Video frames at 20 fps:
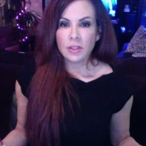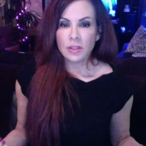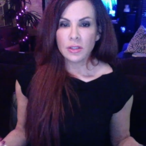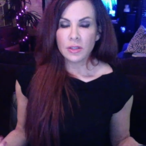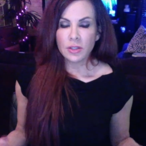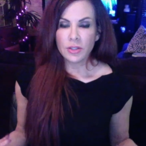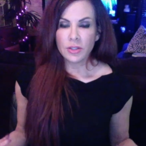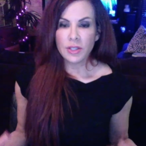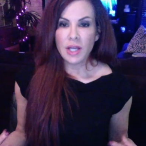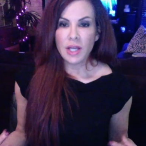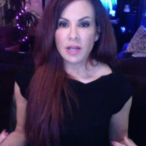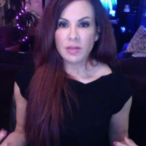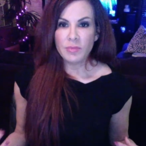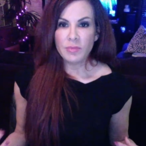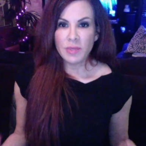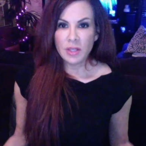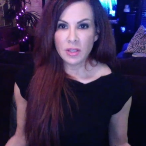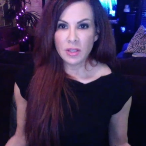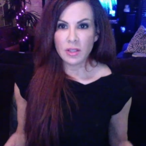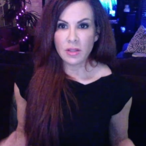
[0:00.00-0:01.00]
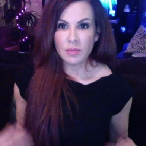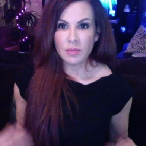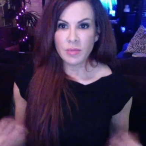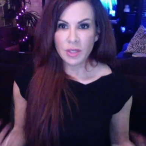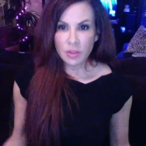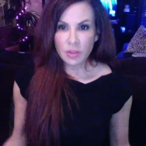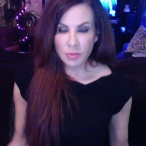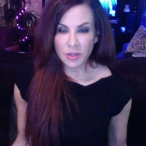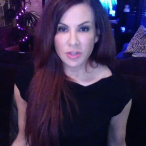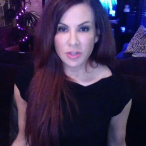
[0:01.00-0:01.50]
learn how to be the
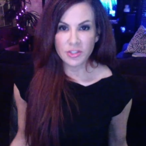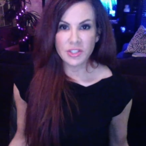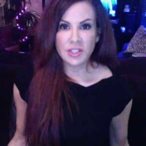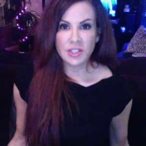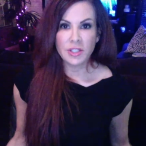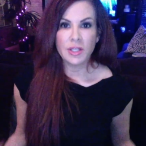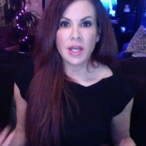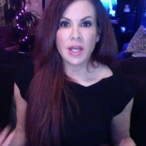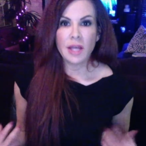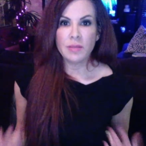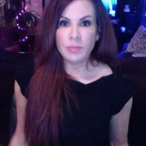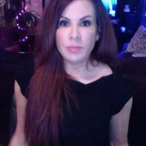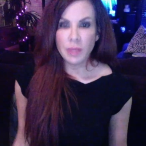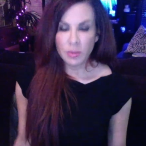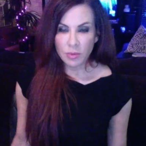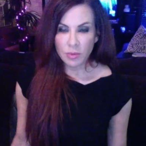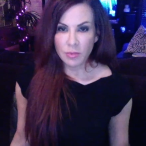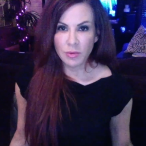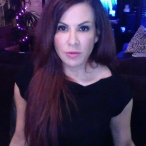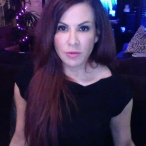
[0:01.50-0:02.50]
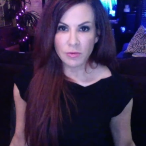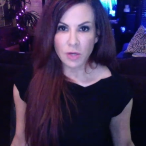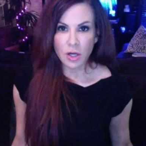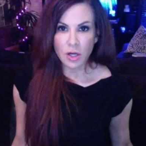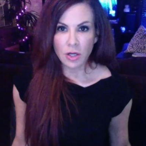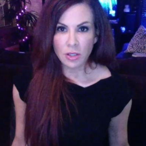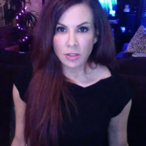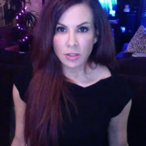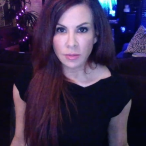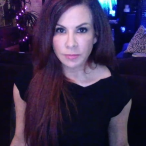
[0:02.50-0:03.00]
bigger person, admit when we're
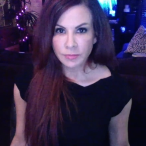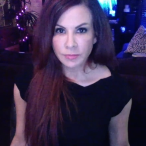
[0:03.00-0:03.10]
wrong,